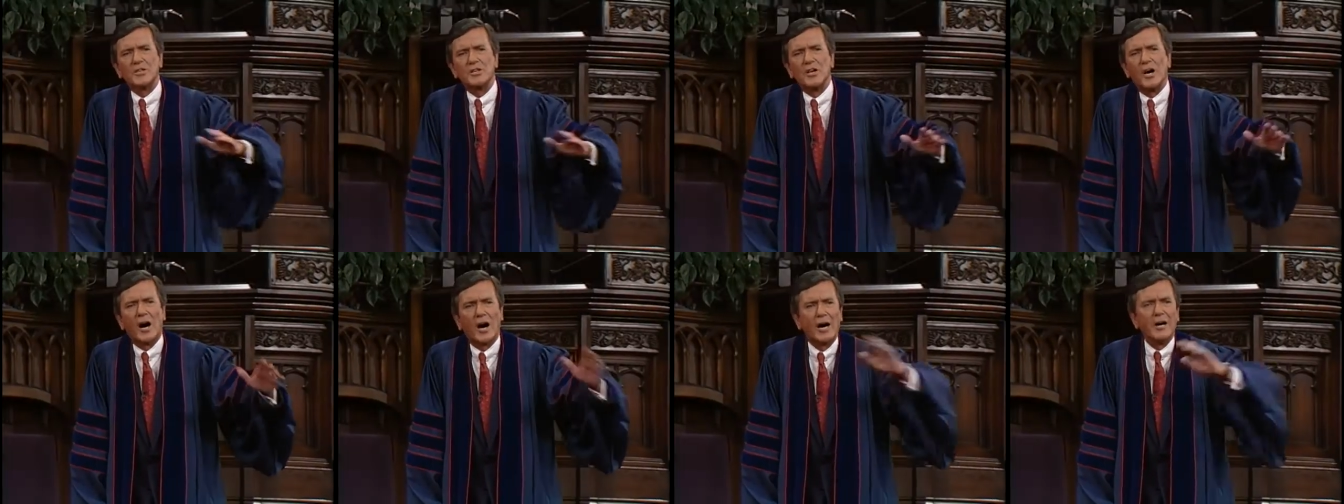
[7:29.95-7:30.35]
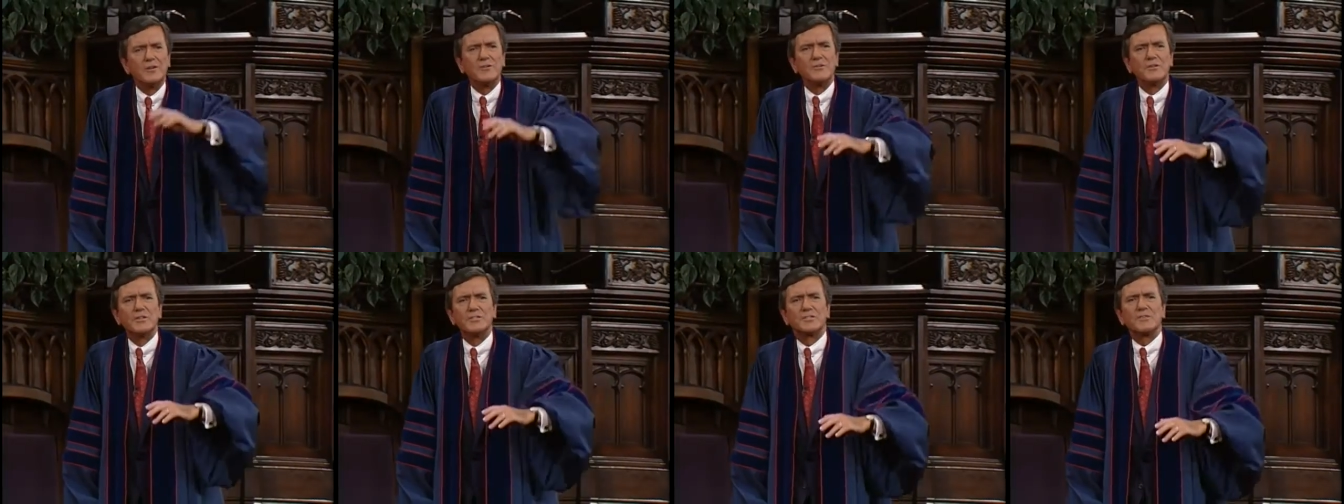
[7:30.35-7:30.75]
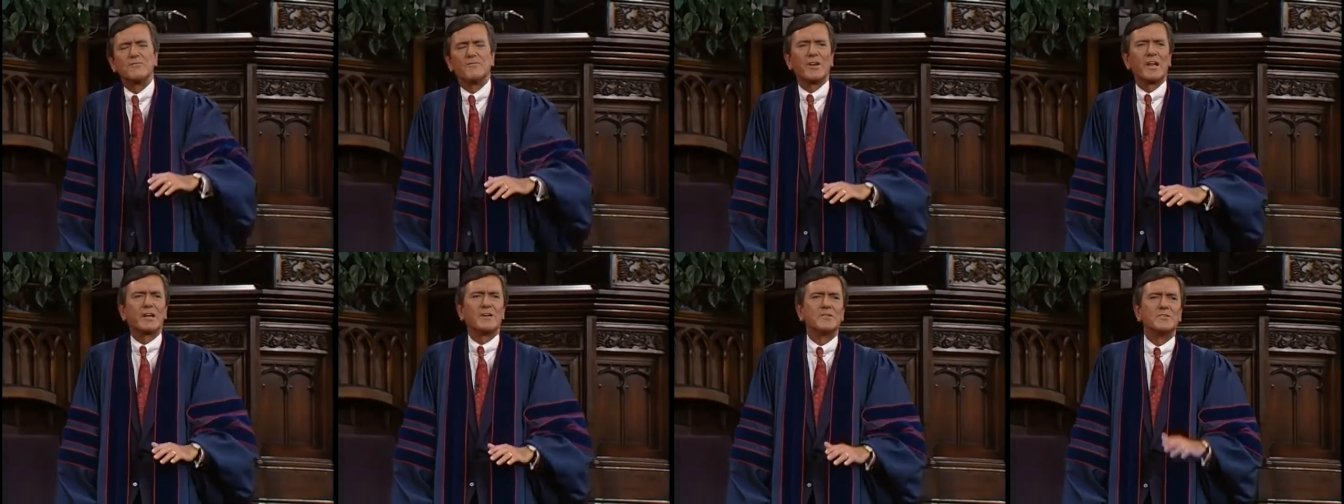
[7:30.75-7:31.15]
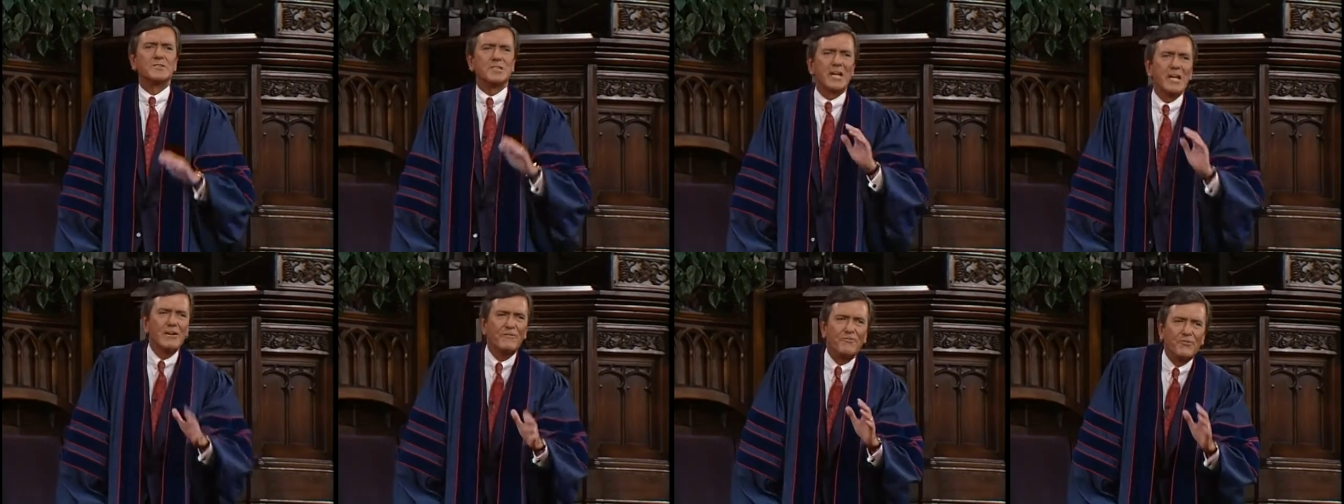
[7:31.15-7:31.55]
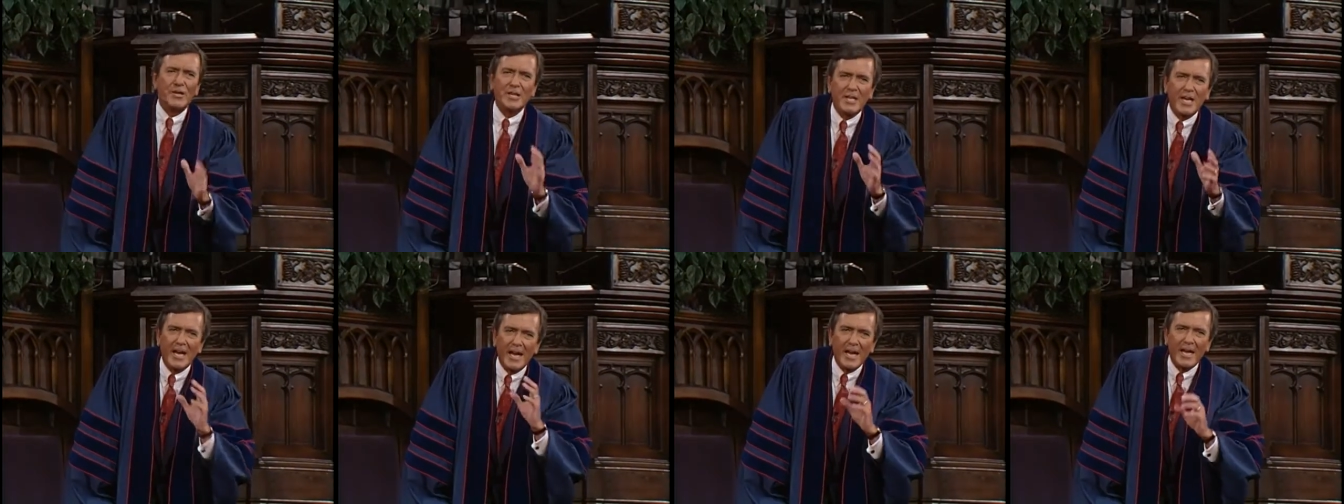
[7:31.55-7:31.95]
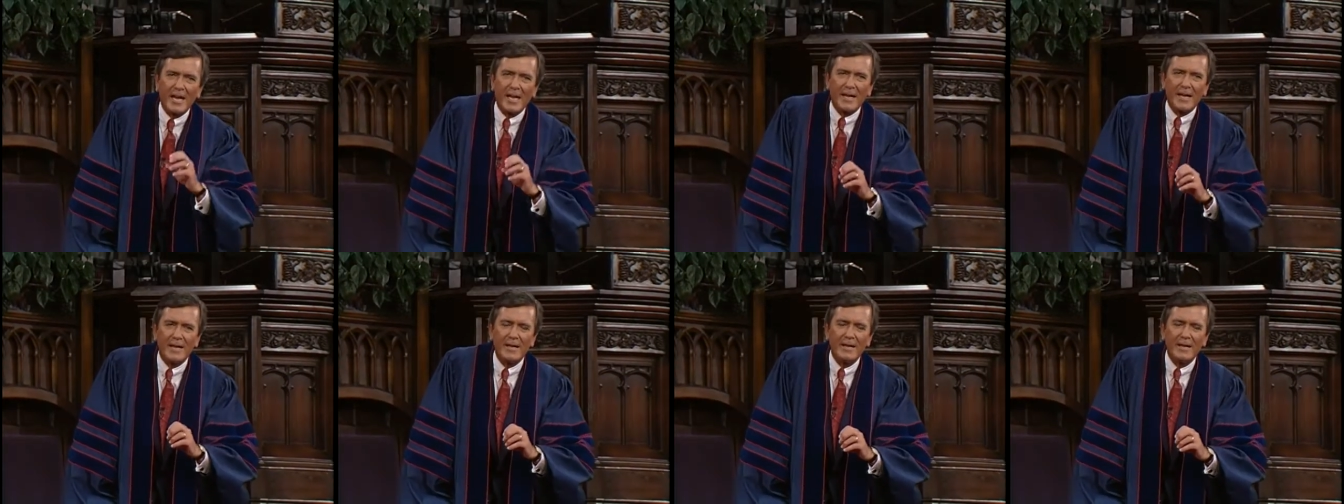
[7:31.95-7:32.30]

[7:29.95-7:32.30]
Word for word: and hundreds of letters every day,